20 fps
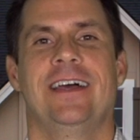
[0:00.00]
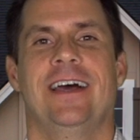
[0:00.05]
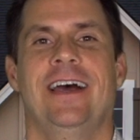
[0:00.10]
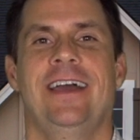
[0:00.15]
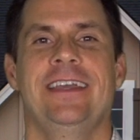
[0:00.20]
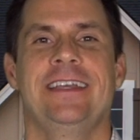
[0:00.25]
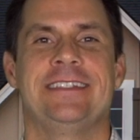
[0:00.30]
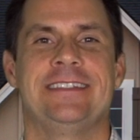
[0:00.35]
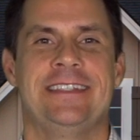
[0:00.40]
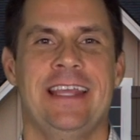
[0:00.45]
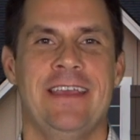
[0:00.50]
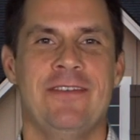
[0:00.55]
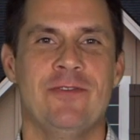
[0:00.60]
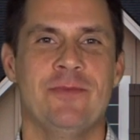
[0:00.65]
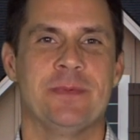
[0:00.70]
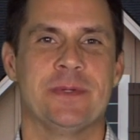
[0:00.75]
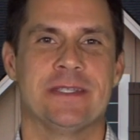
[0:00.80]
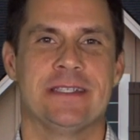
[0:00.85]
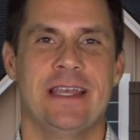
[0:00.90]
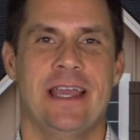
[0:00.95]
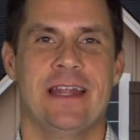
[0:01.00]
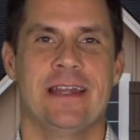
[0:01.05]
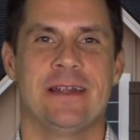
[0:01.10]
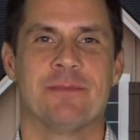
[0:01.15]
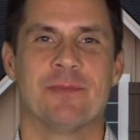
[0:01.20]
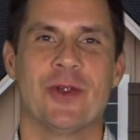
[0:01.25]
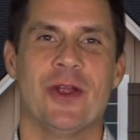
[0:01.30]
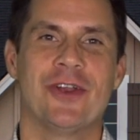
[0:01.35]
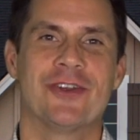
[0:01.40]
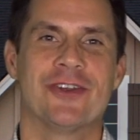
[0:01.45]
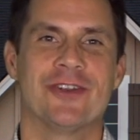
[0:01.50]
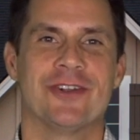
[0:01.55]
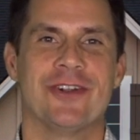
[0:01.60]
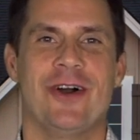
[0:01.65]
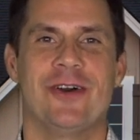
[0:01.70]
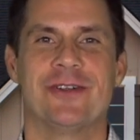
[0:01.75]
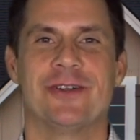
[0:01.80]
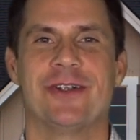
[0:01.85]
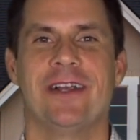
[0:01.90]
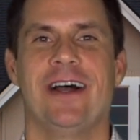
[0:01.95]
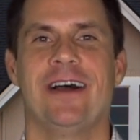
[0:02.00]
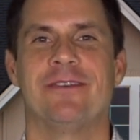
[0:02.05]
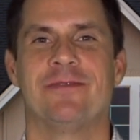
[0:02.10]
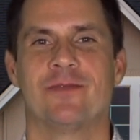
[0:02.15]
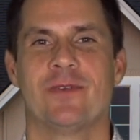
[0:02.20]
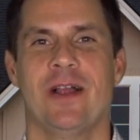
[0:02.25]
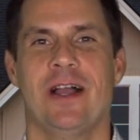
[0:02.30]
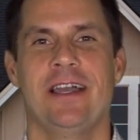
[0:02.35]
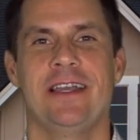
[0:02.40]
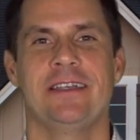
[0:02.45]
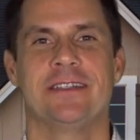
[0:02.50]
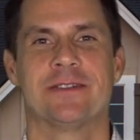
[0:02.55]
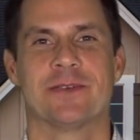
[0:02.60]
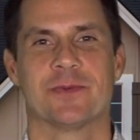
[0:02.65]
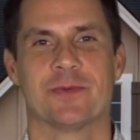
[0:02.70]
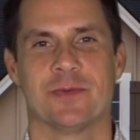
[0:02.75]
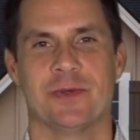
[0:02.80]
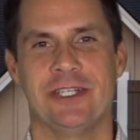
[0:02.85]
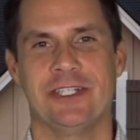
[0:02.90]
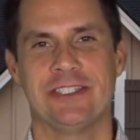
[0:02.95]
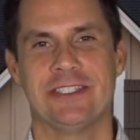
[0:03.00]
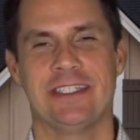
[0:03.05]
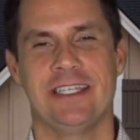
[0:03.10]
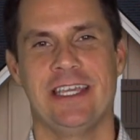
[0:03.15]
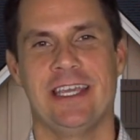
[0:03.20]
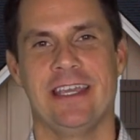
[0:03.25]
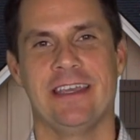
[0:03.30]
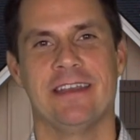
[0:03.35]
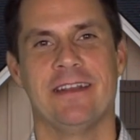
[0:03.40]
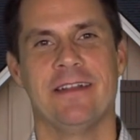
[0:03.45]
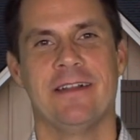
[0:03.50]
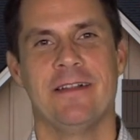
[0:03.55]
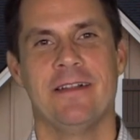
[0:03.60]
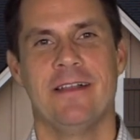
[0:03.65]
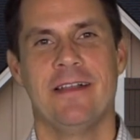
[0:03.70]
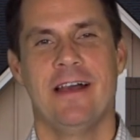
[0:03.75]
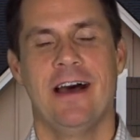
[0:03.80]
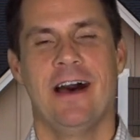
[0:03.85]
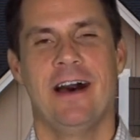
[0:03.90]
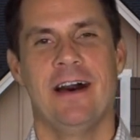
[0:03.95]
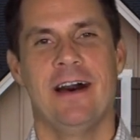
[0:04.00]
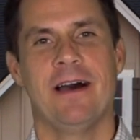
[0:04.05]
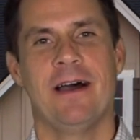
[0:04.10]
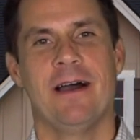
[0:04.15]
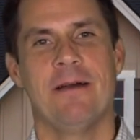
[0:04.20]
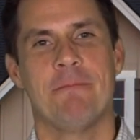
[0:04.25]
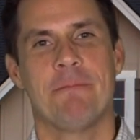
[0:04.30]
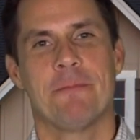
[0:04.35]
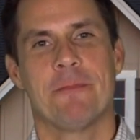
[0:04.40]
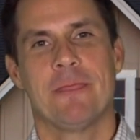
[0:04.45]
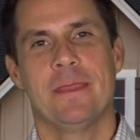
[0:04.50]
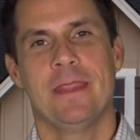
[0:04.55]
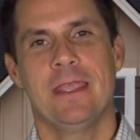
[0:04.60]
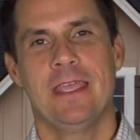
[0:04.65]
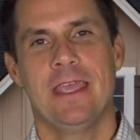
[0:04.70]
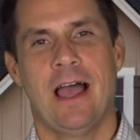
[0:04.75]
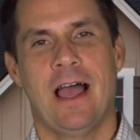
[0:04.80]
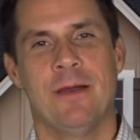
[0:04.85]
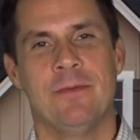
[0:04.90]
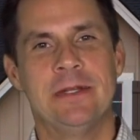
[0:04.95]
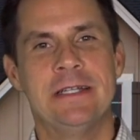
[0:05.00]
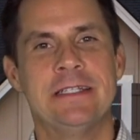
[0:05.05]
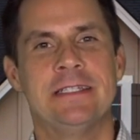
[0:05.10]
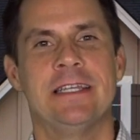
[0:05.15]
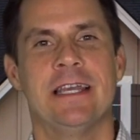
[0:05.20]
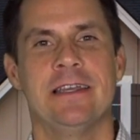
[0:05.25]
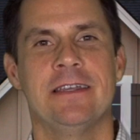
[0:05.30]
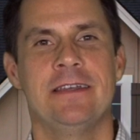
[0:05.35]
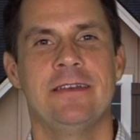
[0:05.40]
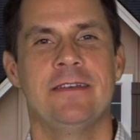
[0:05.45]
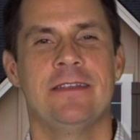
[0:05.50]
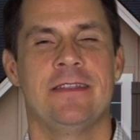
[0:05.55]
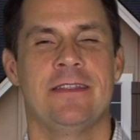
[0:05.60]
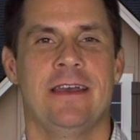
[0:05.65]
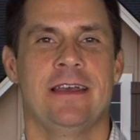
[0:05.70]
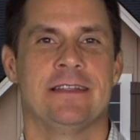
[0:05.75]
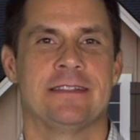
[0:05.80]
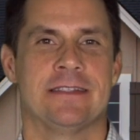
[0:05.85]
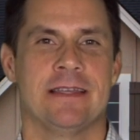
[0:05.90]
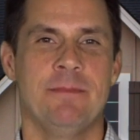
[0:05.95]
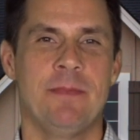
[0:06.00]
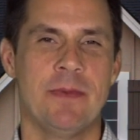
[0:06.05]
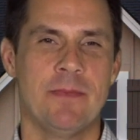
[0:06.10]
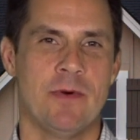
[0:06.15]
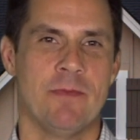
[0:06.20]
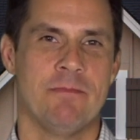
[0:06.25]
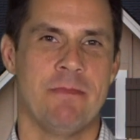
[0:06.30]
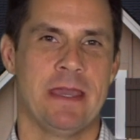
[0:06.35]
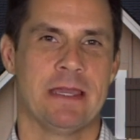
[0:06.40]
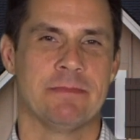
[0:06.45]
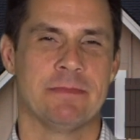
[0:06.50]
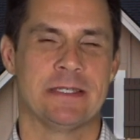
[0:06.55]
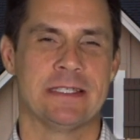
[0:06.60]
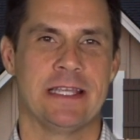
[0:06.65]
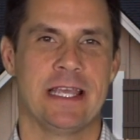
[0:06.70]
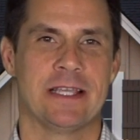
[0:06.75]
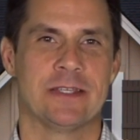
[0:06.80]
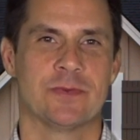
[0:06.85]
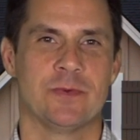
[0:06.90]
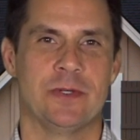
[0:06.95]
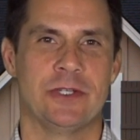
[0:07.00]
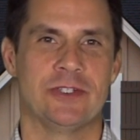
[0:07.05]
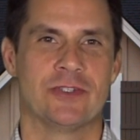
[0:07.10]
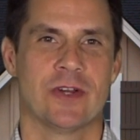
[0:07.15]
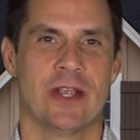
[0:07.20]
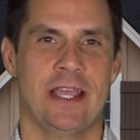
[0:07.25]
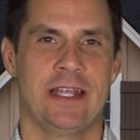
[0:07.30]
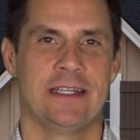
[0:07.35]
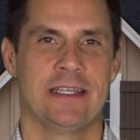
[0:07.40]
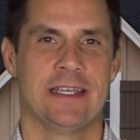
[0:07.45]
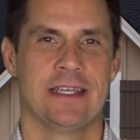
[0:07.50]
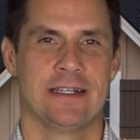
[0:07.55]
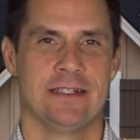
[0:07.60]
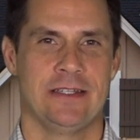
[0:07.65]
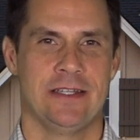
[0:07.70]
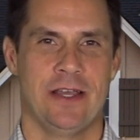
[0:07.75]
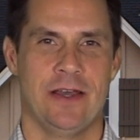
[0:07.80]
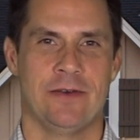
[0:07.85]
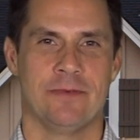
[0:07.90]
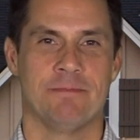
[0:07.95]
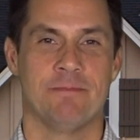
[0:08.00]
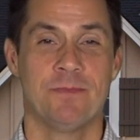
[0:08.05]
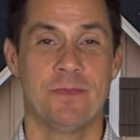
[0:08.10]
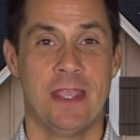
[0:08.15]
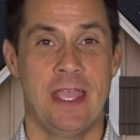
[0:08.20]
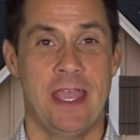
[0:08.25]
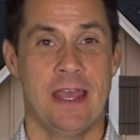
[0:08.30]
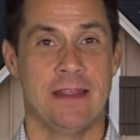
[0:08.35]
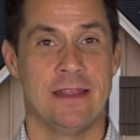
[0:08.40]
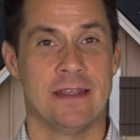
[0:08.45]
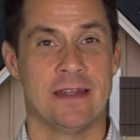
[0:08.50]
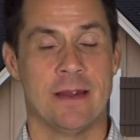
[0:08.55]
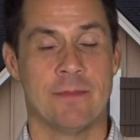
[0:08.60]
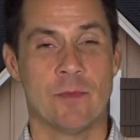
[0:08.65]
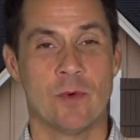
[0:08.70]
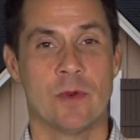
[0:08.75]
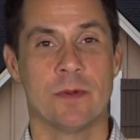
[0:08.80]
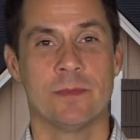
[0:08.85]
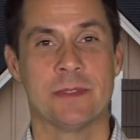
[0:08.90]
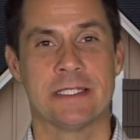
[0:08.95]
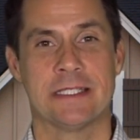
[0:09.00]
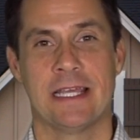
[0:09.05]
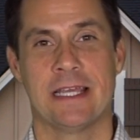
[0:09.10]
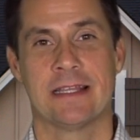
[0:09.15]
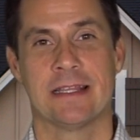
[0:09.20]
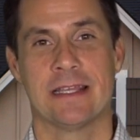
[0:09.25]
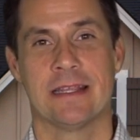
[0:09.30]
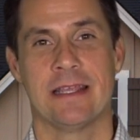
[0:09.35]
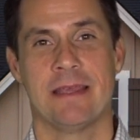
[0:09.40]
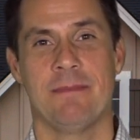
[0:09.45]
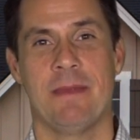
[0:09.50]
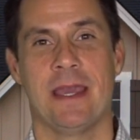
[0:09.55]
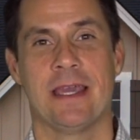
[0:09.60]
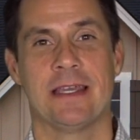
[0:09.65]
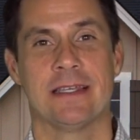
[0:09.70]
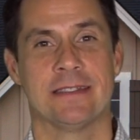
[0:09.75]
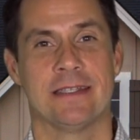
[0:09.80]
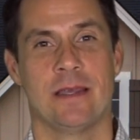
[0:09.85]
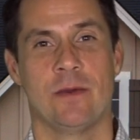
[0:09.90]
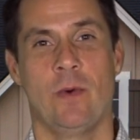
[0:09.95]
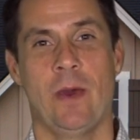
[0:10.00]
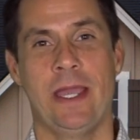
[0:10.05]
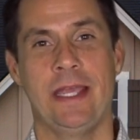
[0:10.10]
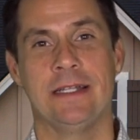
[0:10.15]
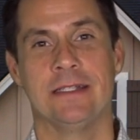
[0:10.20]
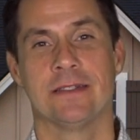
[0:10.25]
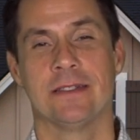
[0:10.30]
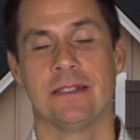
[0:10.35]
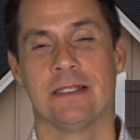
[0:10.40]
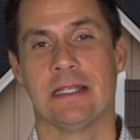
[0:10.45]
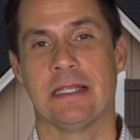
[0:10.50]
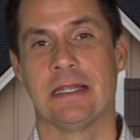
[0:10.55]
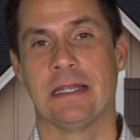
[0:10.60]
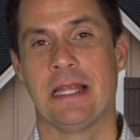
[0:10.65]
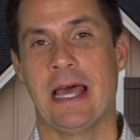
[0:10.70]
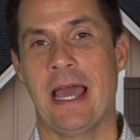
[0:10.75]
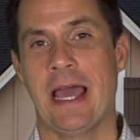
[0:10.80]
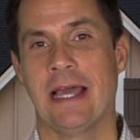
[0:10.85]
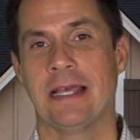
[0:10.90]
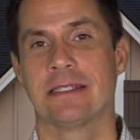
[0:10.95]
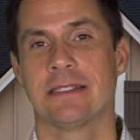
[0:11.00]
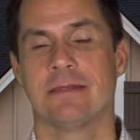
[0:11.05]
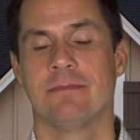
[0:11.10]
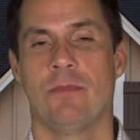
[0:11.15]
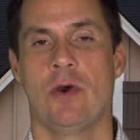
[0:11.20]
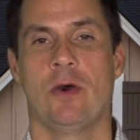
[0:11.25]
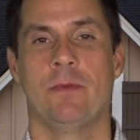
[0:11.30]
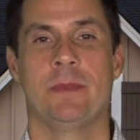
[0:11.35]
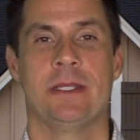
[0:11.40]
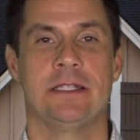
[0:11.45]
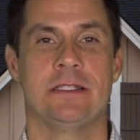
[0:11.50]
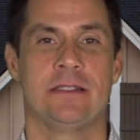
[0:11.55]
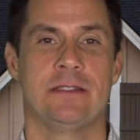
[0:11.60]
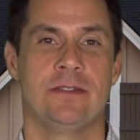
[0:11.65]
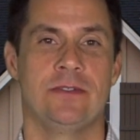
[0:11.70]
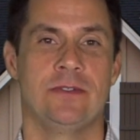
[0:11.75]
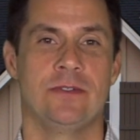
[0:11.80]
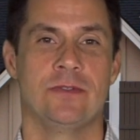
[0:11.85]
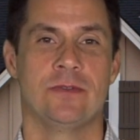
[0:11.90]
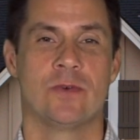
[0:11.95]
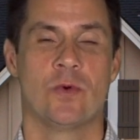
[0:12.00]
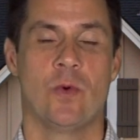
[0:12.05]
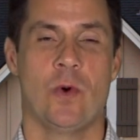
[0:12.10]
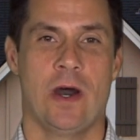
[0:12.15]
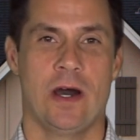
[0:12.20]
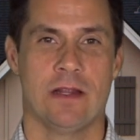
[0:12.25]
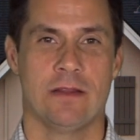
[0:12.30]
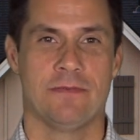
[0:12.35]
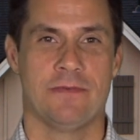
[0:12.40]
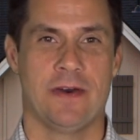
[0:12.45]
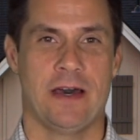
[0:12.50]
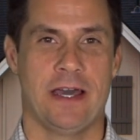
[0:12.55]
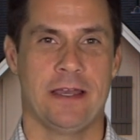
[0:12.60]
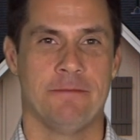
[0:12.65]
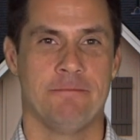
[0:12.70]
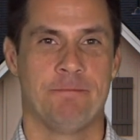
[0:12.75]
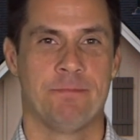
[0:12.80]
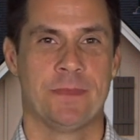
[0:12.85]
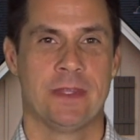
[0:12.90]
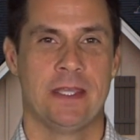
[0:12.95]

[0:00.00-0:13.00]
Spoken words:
Hi, it's David Pestana Broker and owner of Rise Realty. I want to tell you that some people make mistakes when trying to get a loan, and the number one mistake that they make is they wait until the last moment to qualify.